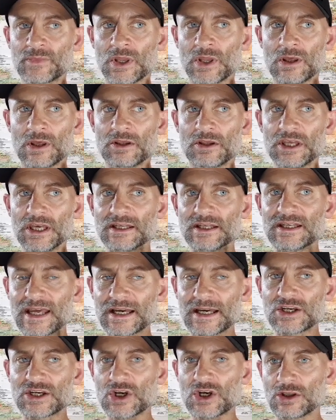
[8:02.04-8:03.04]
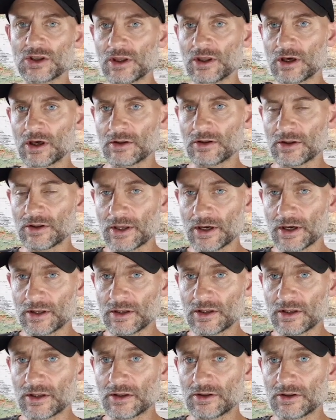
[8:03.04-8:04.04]
the addiction that
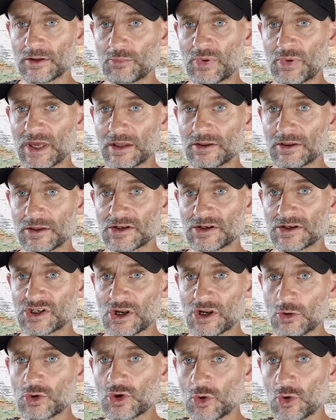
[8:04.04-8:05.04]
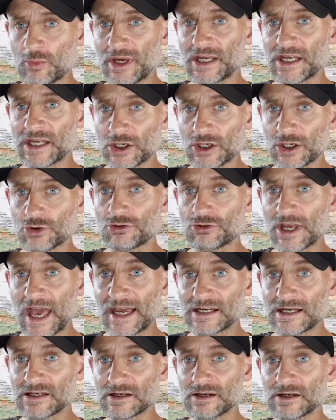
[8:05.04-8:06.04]
the social media
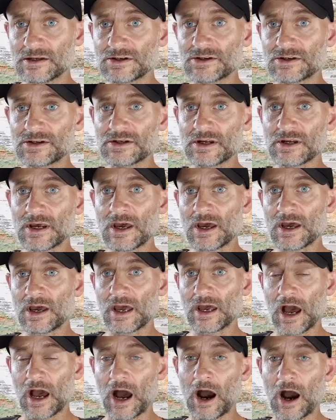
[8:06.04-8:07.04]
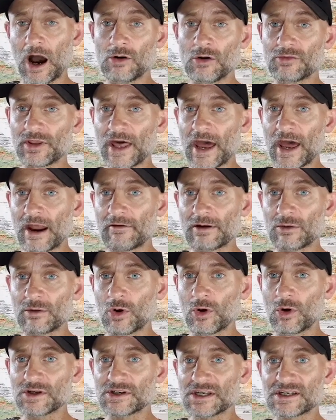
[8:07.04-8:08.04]
creators over there in,
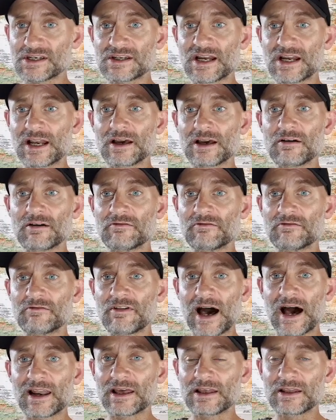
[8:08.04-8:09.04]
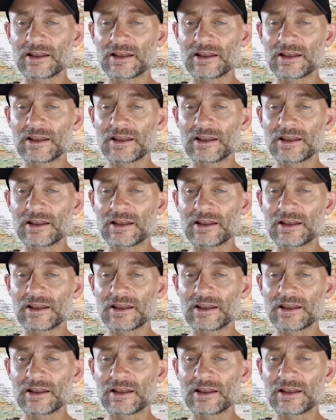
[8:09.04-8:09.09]
what is it, Silicon Valley,